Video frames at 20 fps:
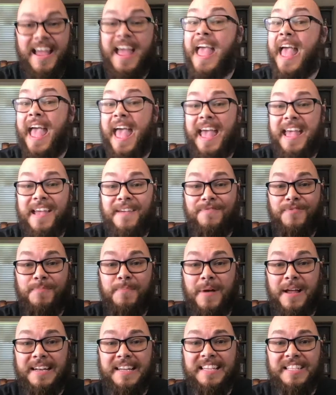Hey
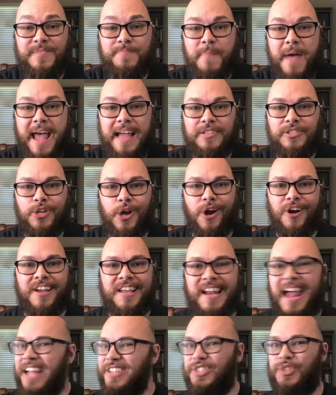everybody, it's Matt Tark,
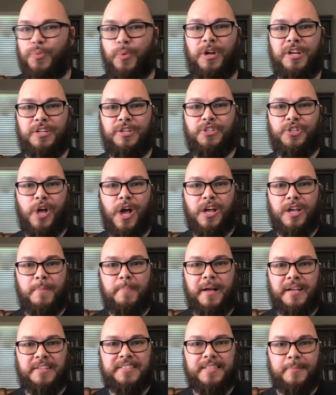and I just wanted to talk
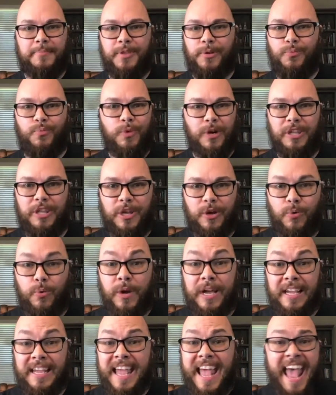about something really
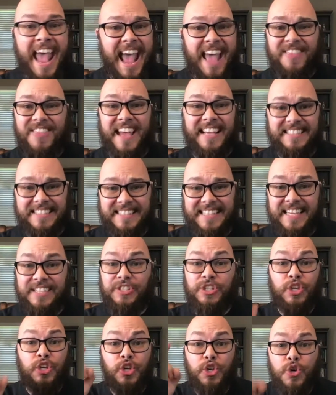quick, and that's
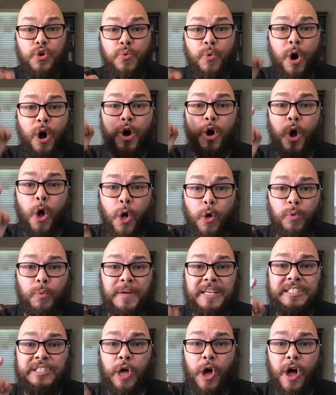this: you are
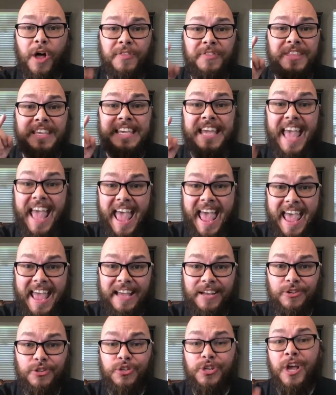always on the
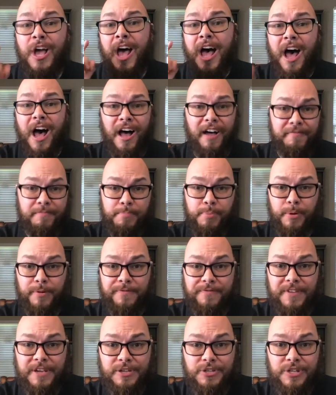edge of
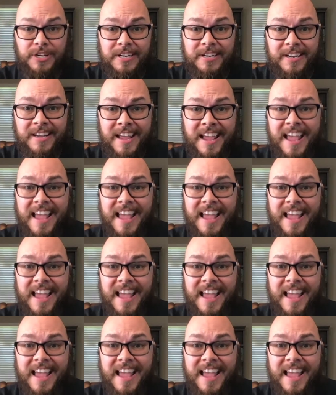provision.